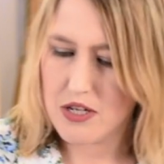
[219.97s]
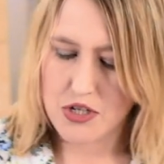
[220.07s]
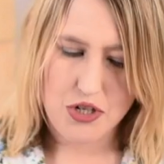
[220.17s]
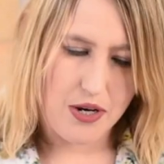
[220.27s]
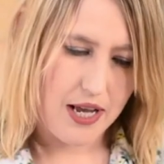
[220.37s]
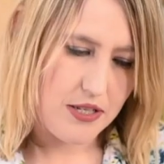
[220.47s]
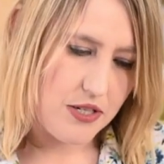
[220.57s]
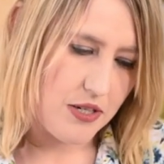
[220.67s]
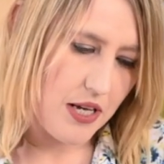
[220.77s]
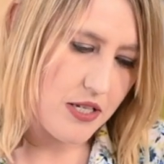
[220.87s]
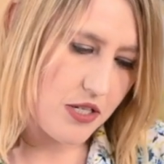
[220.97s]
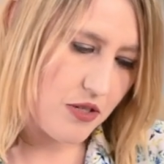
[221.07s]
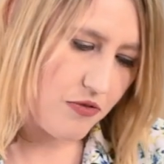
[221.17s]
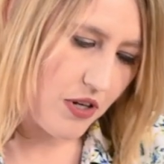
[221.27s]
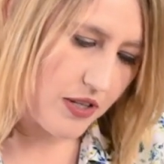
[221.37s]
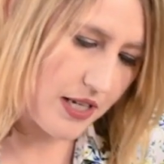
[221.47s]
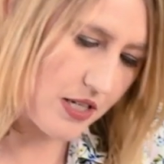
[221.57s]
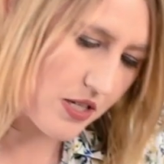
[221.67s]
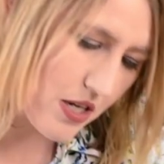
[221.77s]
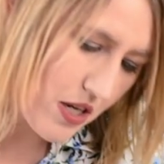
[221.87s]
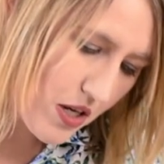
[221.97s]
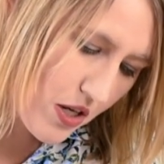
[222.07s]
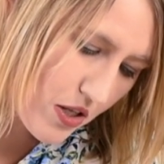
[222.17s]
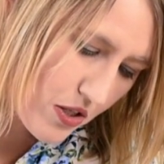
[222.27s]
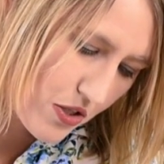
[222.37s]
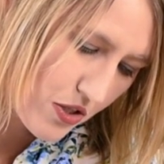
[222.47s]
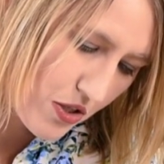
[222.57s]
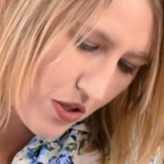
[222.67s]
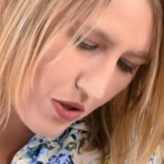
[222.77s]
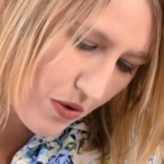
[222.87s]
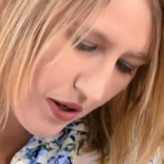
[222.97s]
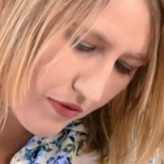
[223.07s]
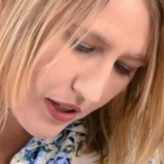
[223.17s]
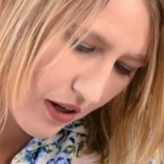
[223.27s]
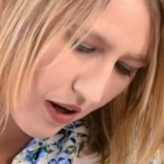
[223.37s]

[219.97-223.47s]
show you how to do that. So you've done these two lovely